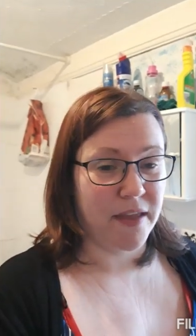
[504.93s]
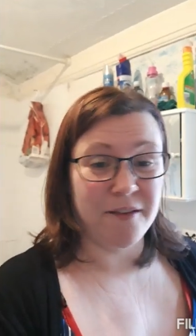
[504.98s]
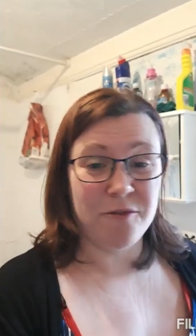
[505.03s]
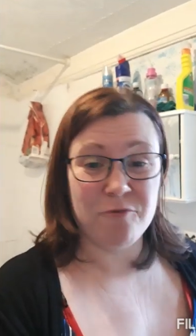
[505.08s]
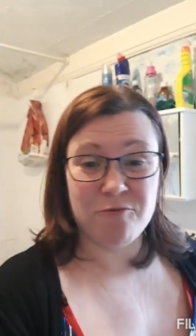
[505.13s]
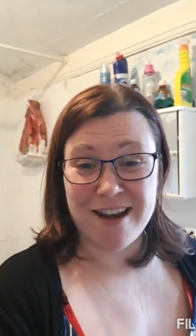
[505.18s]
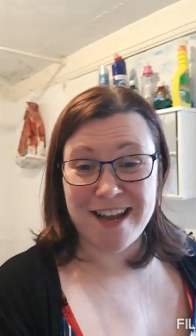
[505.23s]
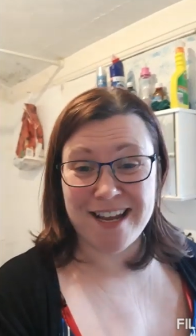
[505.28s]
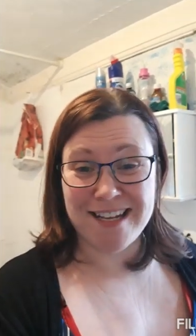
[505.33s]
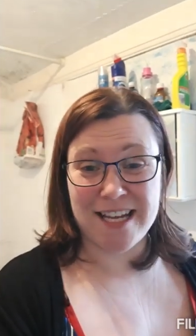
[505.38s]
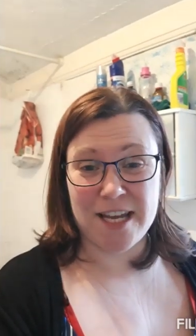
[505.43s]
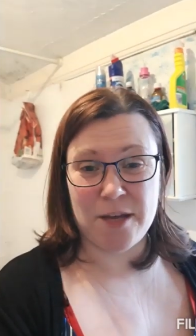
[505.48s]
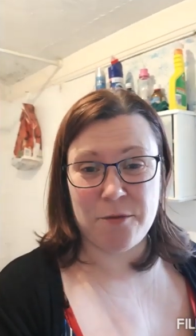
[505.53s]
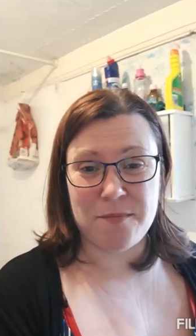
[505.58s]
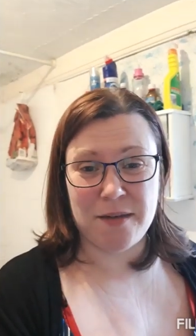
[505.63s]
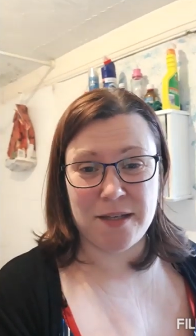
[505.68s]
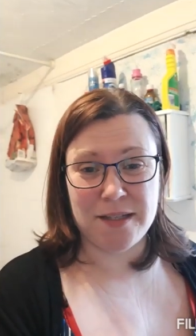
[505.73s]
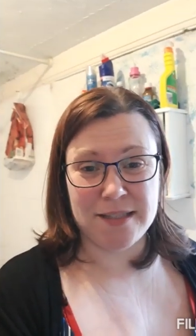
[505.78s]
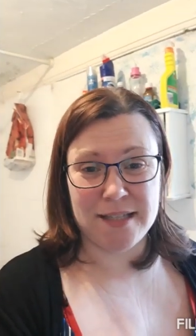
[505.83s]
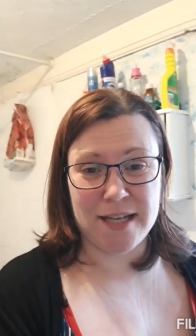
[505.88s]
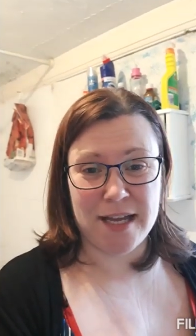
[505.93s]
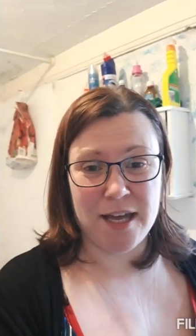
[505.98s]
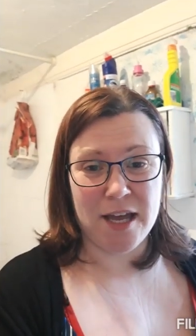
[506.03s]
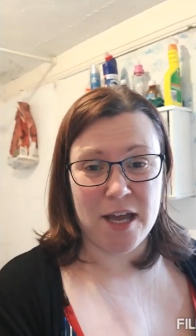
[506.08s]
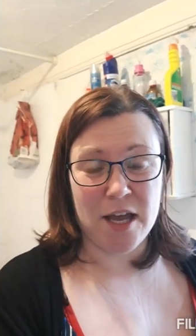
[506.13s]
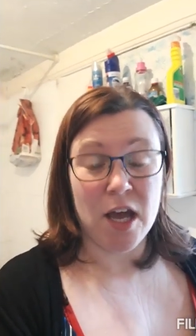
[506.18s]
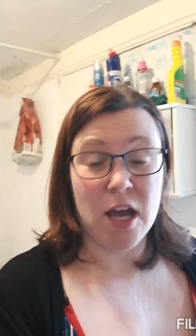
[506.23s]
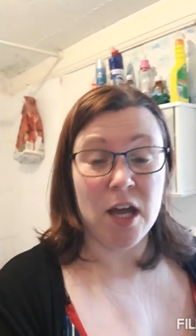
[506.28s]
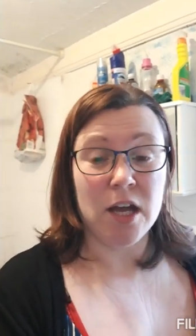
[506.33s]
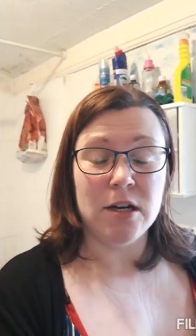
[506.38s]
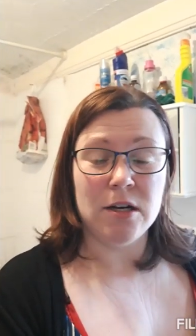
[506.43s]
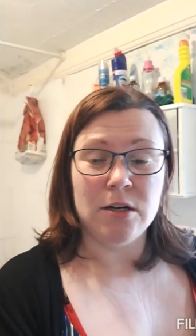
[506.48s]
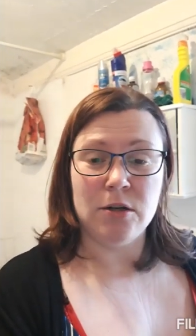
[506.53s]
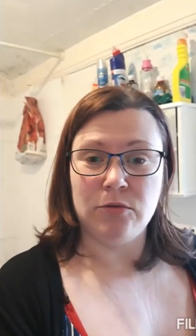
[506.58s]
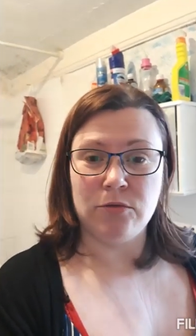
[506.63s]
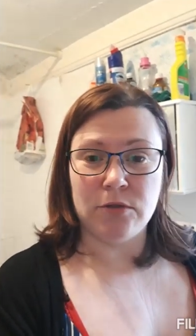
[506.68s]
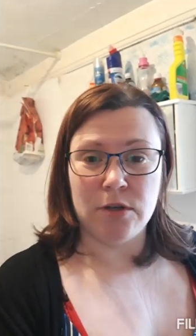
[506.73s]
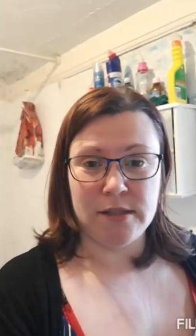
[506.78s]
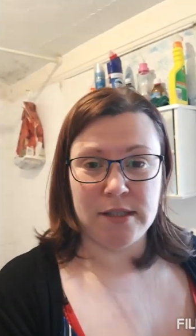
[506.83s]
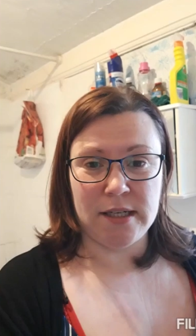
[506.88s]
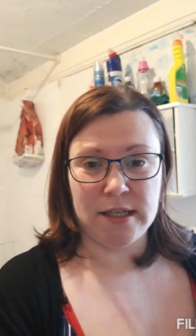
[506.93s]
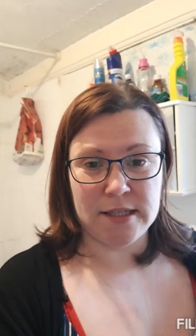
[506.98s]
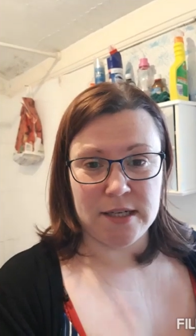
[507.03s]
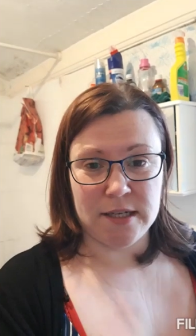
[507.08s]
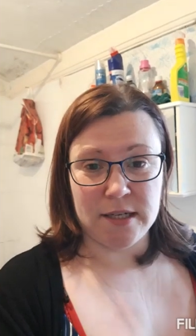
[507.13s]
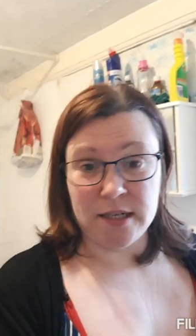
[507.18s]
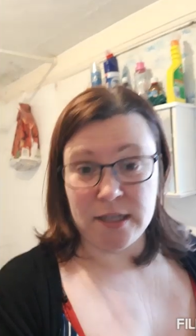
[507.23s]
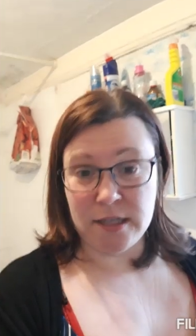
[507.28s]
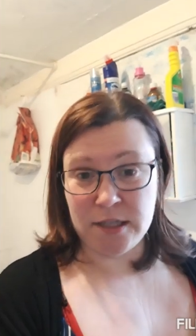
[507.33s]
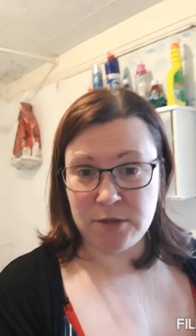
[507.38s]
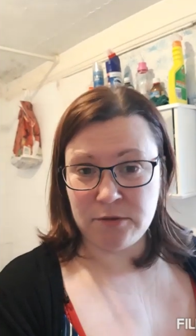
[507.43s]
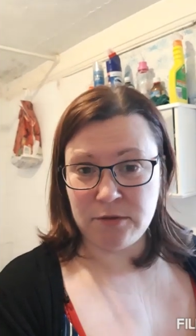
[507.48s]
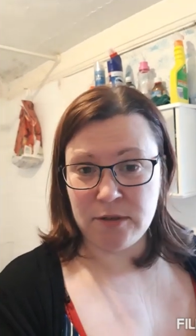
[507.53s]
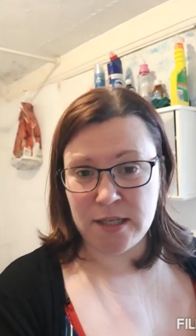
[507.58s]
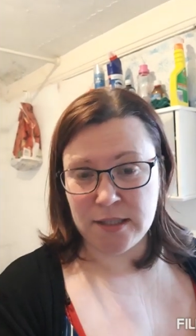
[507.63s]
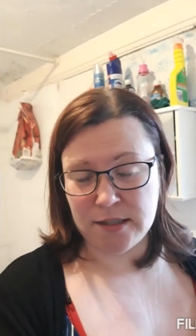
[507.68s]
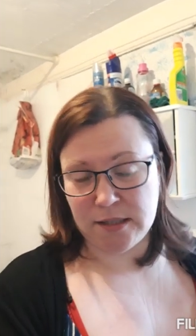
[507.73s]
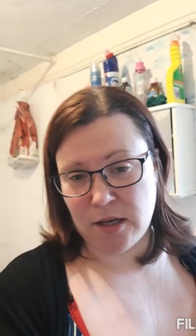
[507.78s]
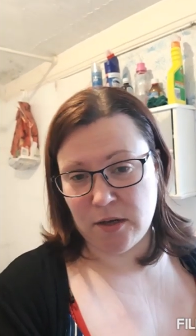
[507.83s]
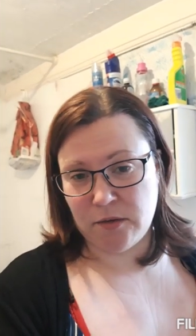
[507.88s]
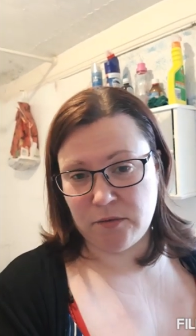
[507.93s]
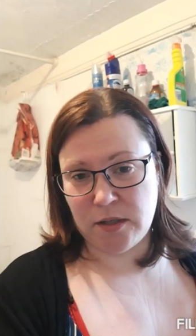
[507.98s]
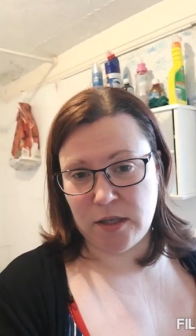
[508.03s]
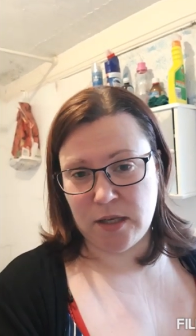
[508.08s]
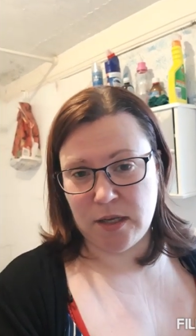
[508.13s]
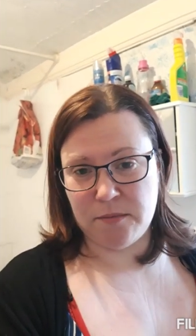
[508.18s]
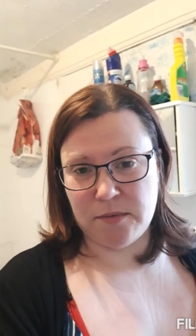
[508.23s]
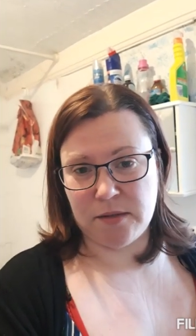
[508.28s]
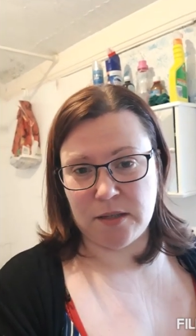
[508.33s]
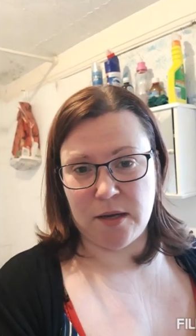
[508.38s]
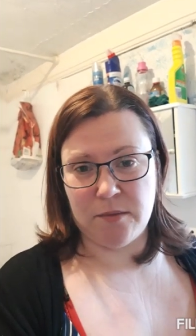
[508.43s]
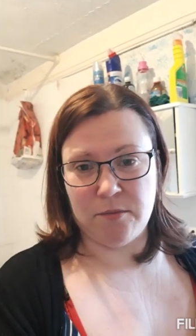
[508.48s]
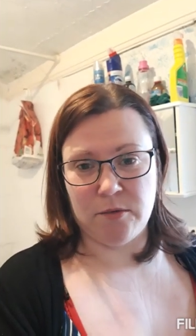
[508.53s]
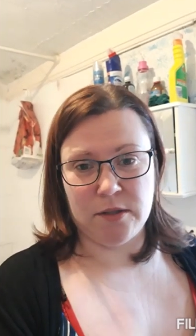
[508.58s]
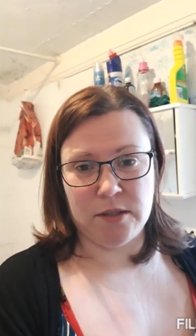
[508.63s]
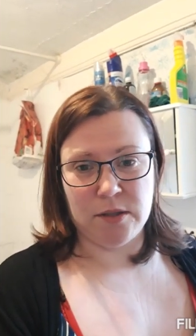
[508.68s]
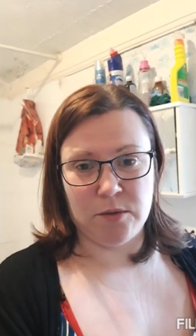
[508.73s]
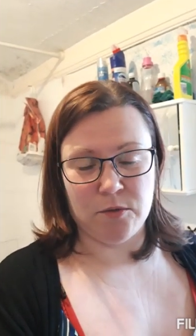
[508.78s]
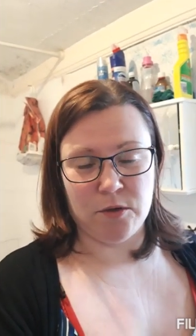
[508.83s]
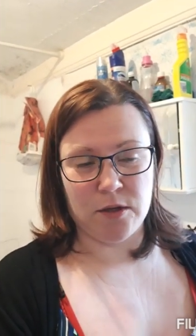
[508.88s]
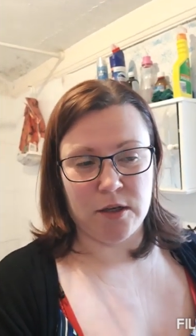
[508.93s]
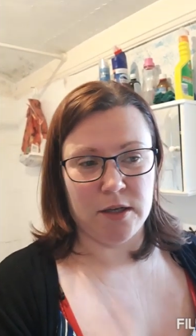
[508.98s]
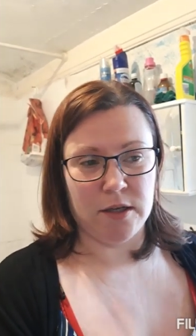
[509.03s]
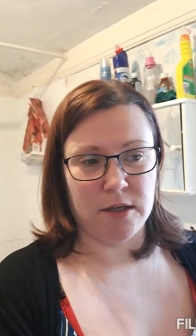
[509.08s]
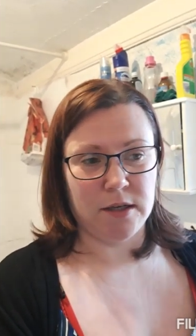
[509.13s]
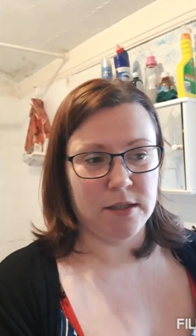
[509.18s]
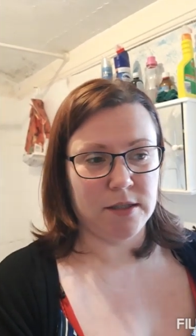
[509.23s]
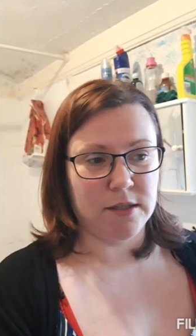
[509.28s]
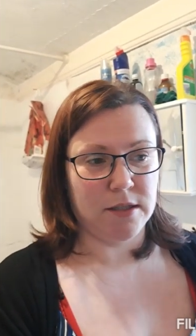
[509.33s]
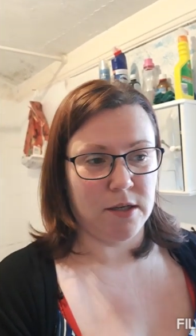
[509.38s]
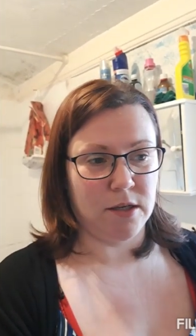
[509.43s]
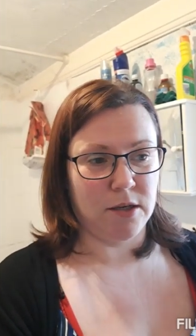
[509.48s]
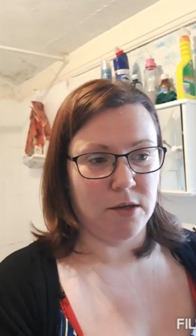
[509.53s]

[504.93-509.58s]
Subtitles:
Rare day for me today. Rosie is in nursery, it's half term, so I'm not in work, so